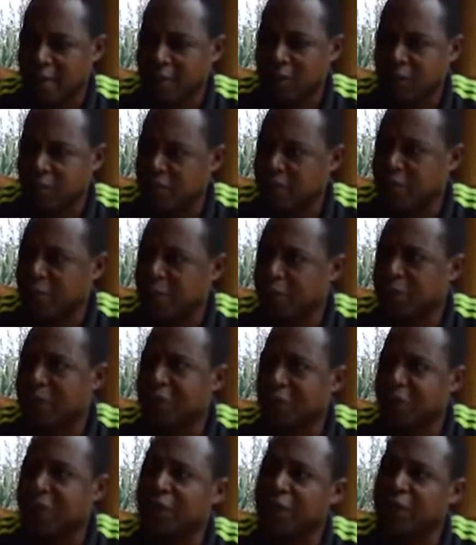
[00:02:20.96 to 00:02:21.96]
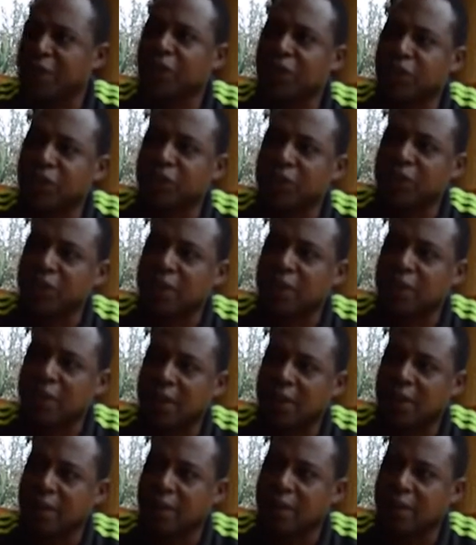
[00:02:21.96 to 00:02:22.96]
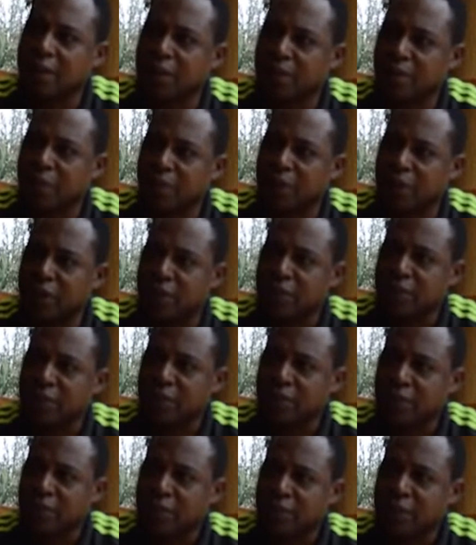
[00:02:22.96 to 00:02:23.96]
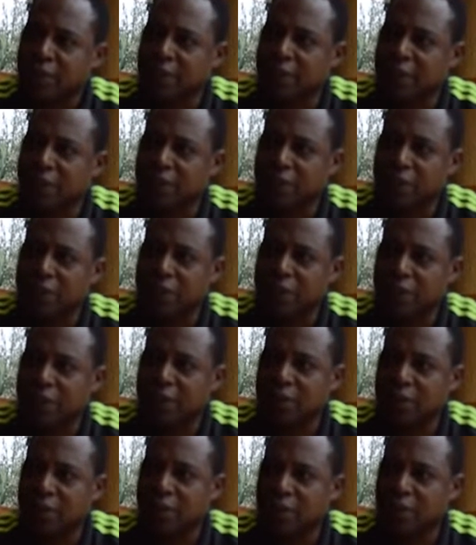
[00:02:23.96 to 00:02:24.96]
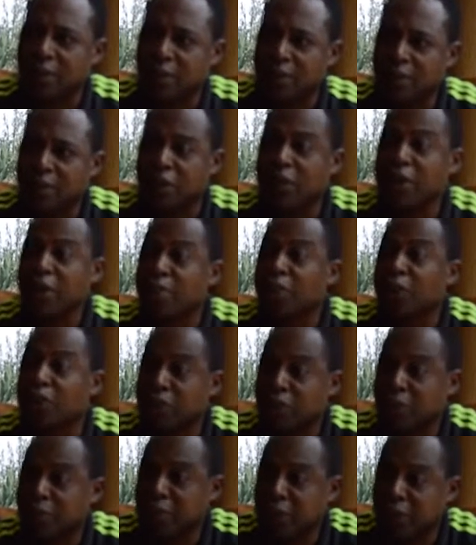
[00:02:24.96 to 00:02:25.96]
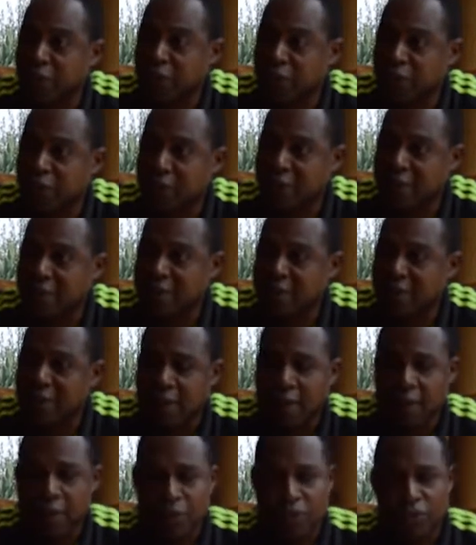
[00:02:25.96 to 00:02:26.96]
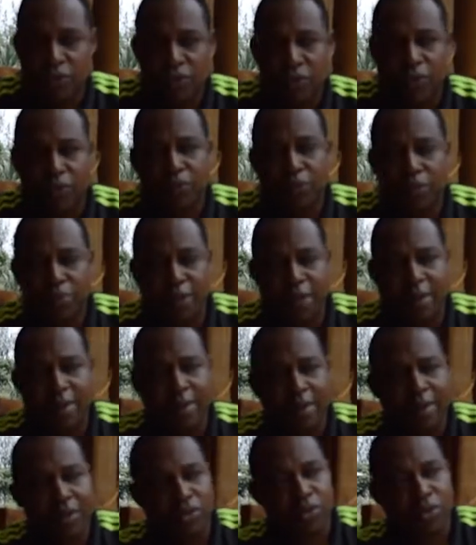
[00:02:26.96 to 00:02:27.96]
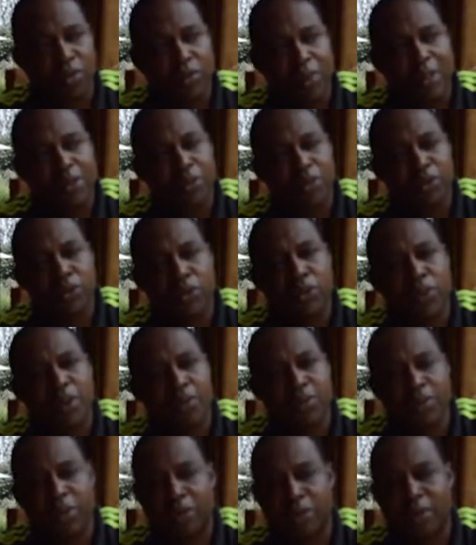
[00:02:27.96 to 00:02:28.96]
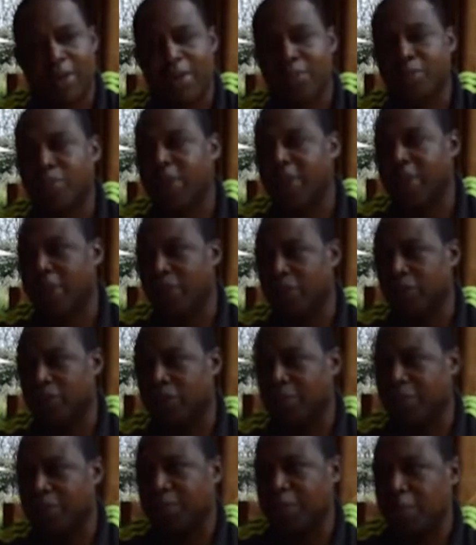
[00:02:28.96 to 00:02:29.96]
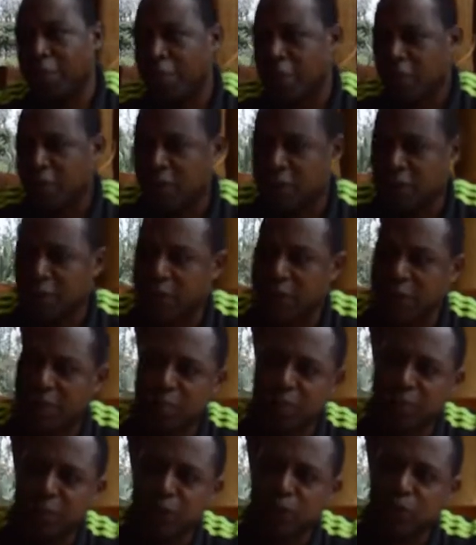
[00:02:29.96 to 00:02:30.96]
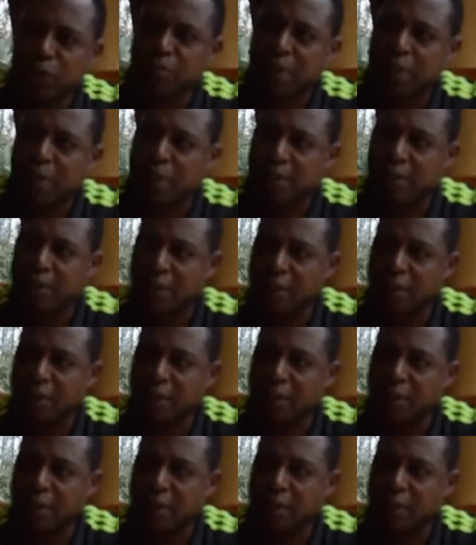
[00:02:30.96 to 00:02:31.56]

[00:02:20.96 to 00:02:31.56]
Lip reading: for some of us, when we go to Libreville, it will be a very emotional period for us. So for me, and so what we'll do is we'll try and bring the whole team so that we can be able to pay